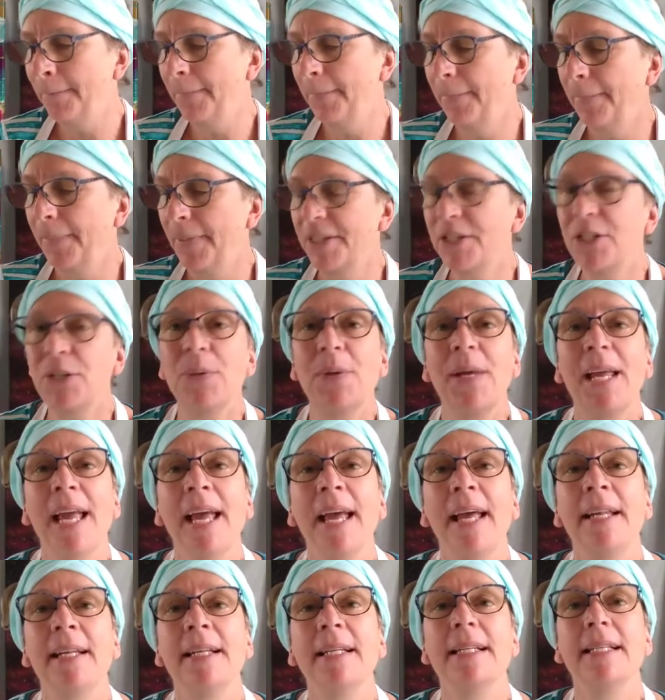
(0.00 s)
But you
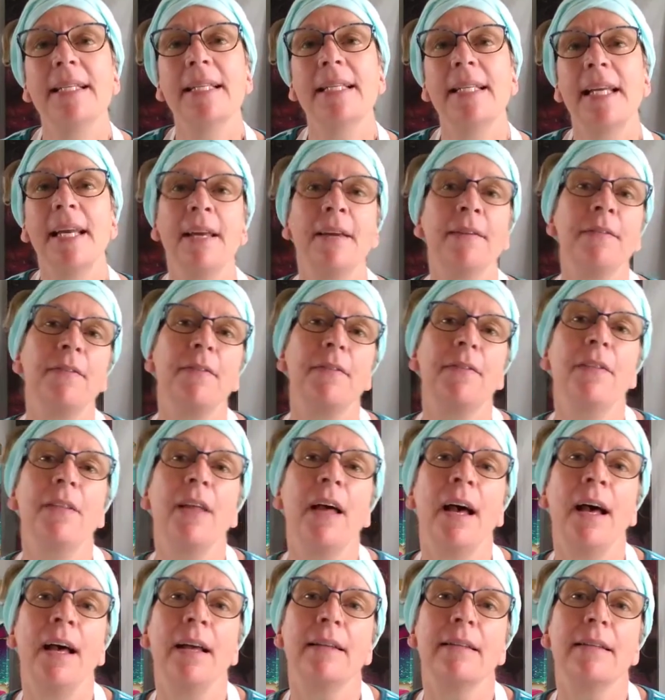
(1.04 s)
can save
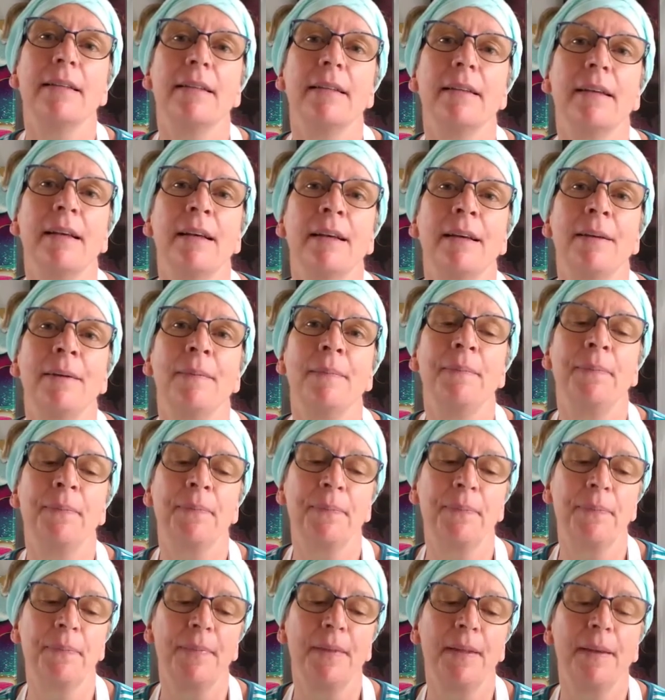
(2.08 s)
that
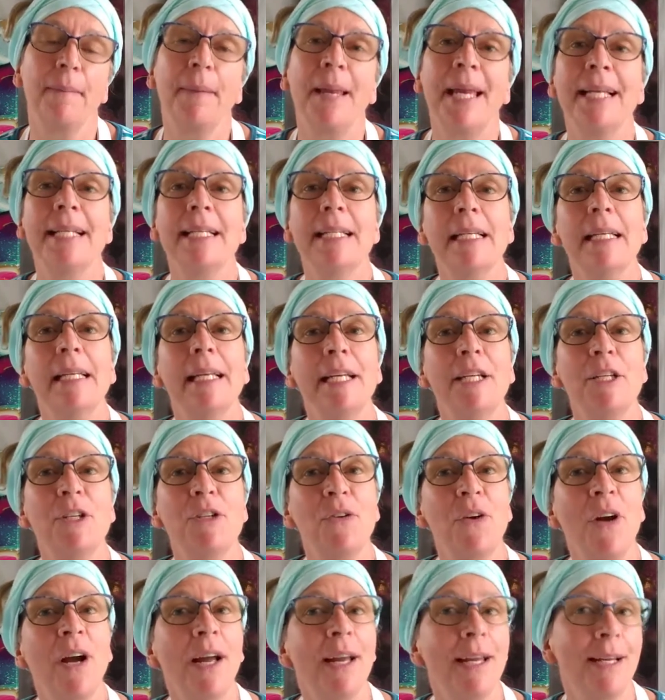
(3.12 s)
paint and let it
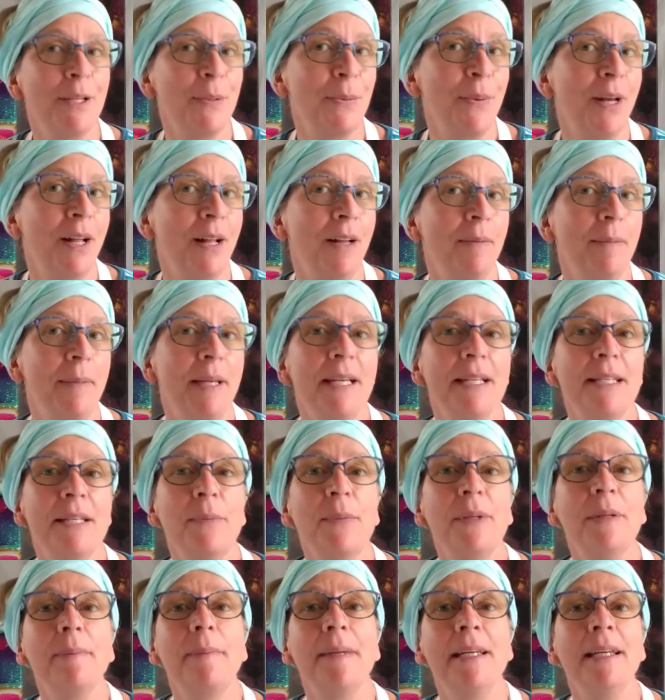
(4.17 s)
dry as well, because it
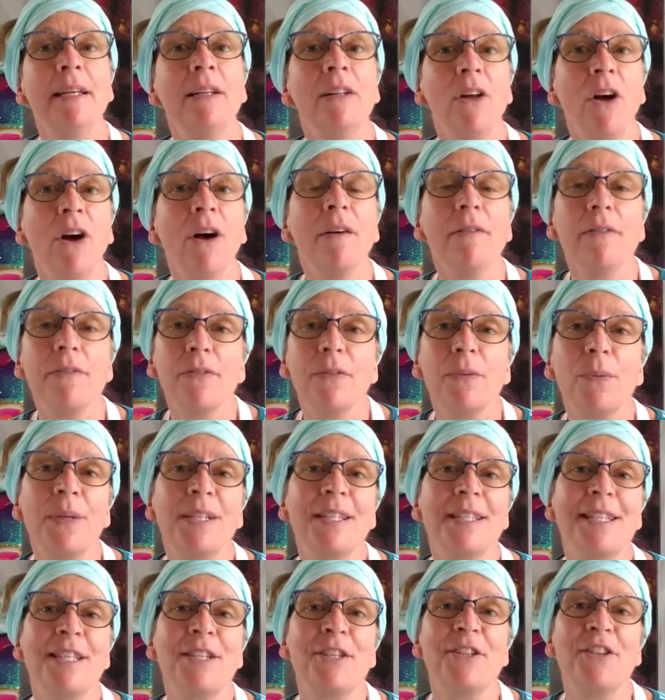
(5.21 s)
will peel off
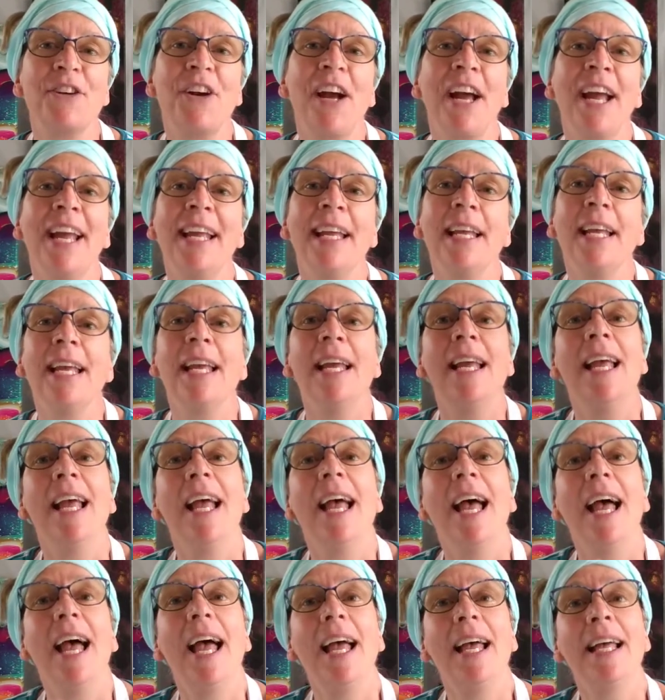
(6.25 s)
once it's dry.
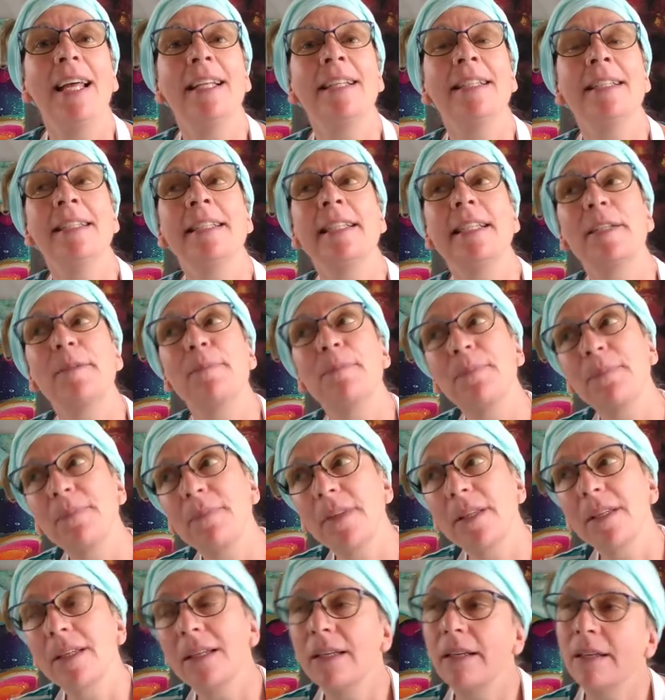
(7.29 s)
And
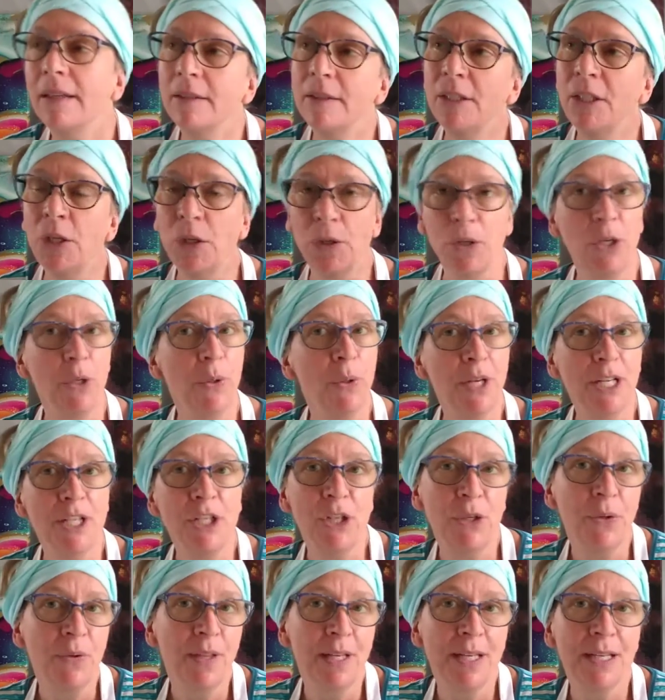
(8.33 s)
you can
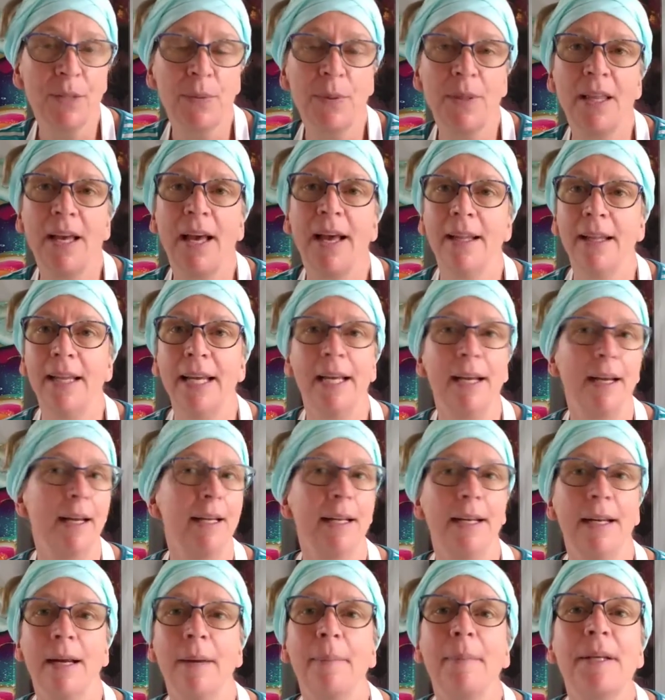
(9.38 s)
do things with that, like cut
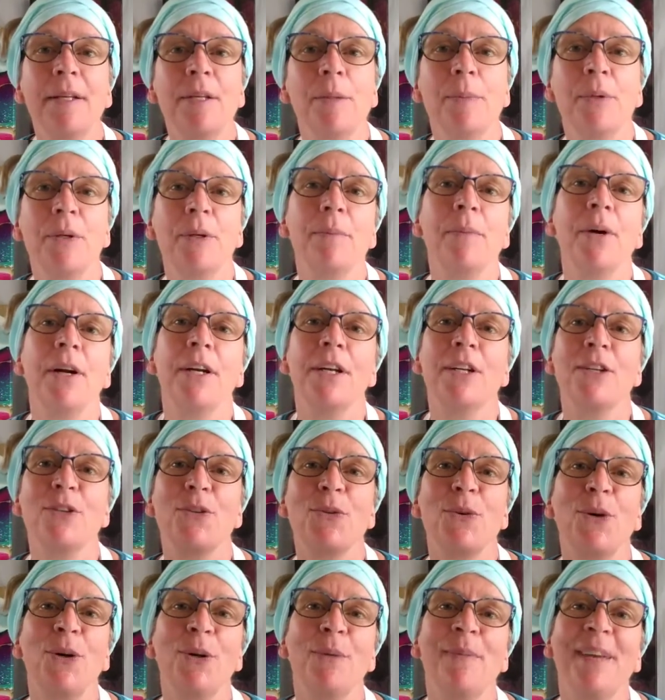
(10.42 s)
it up into bookmarks
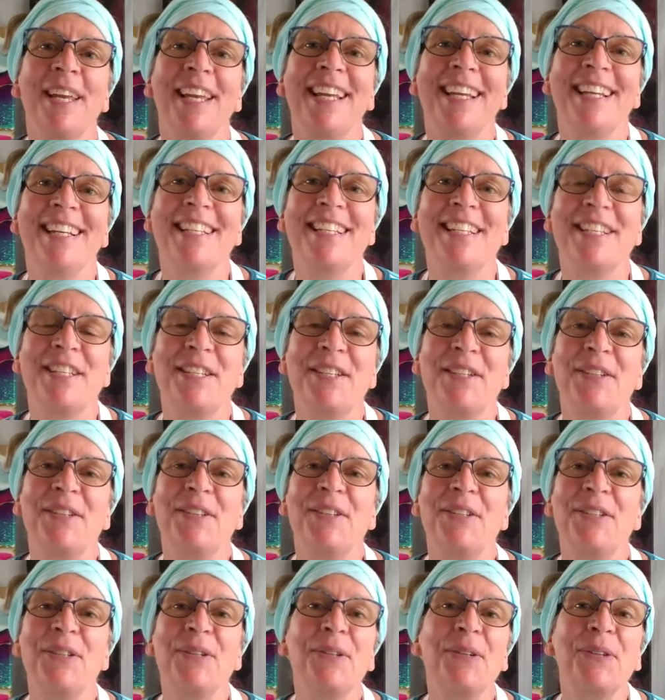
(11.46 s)
or make it into
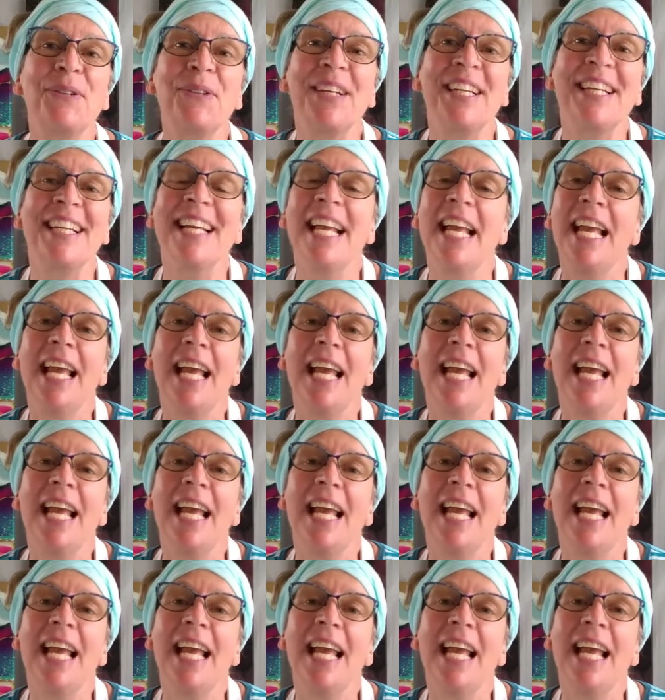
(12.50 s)
jewelry.